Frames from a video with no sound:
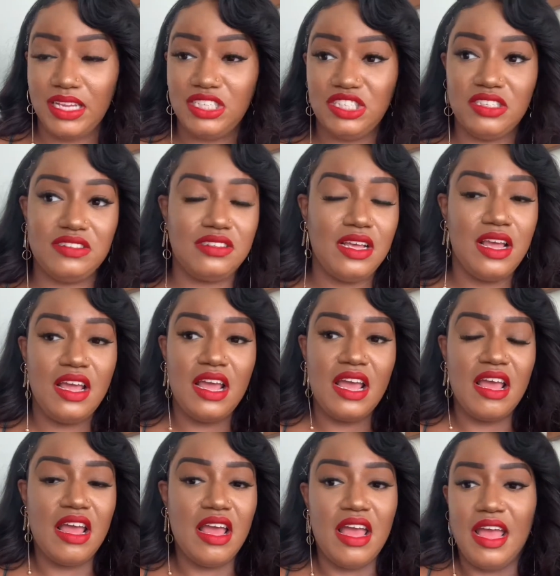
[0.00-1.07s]
It just,
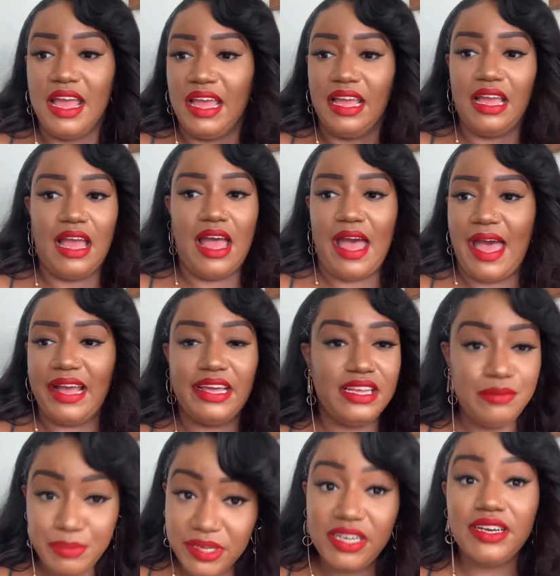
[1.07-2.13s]
I
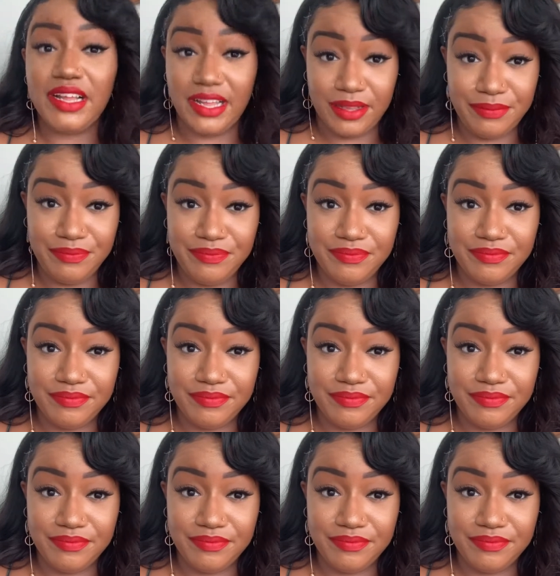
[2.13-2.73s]
couldn't put it up